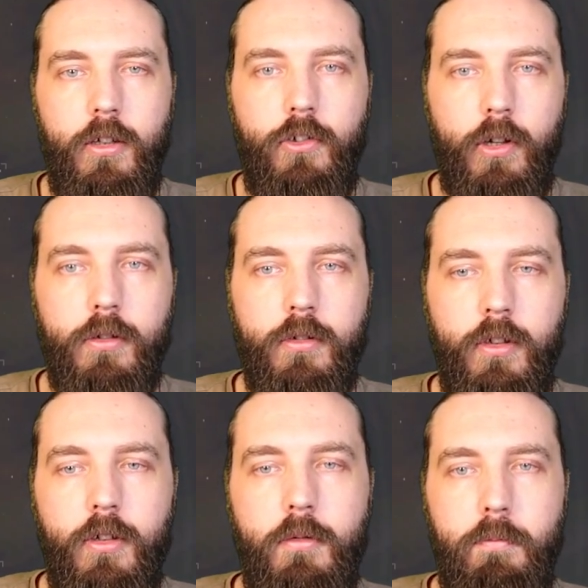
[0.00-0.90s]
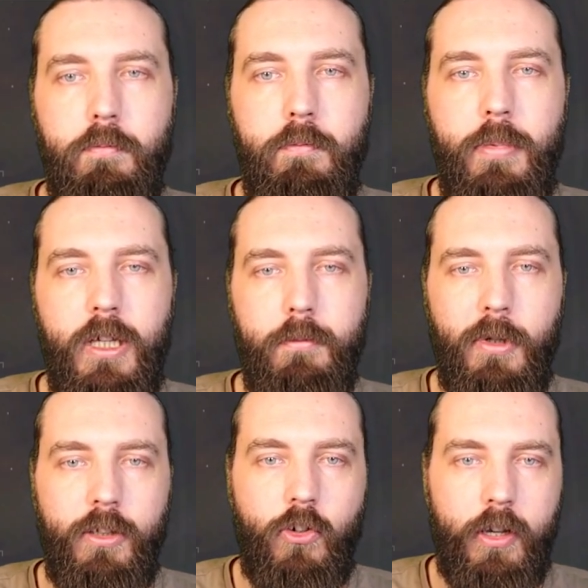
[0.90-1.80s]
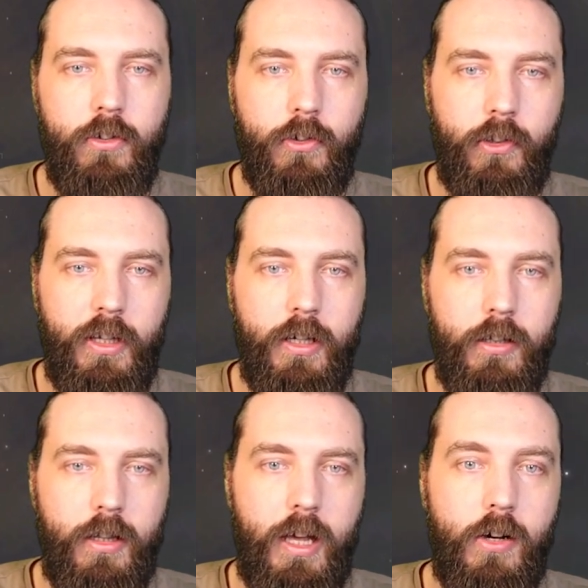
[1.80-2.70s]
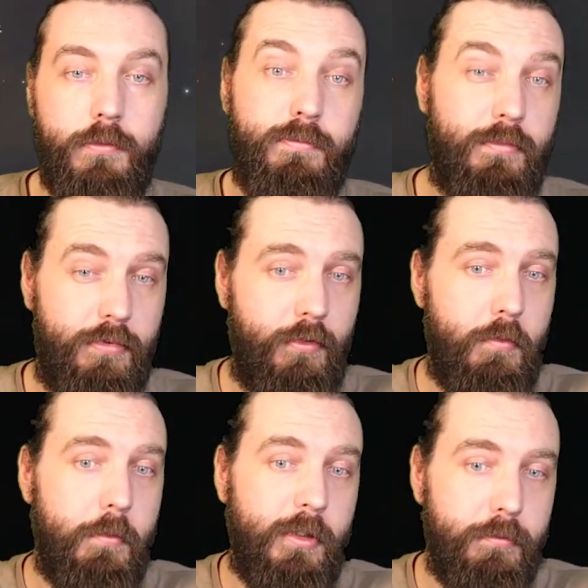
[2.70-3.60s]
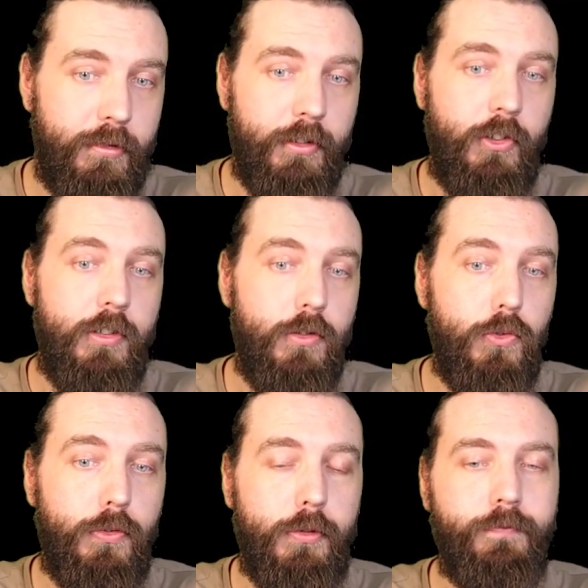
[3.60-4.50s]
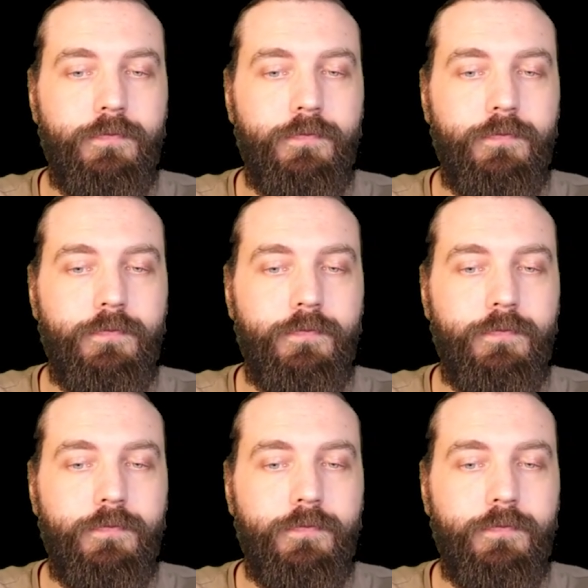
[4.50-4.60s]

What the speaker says: So big changes here that are probably pretty useful.